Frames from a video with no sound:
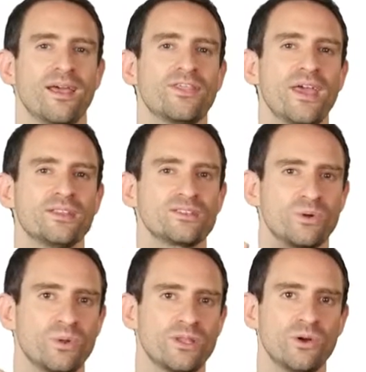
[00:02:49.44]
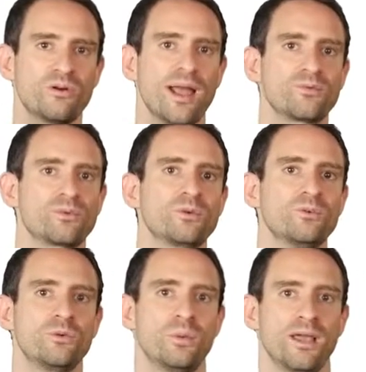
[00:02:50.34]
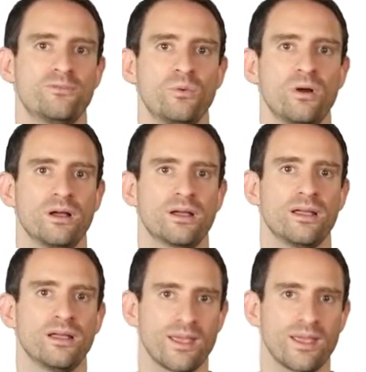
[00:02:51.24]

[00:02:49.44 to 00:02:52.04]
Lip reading: They install your apps from Google Play for Work.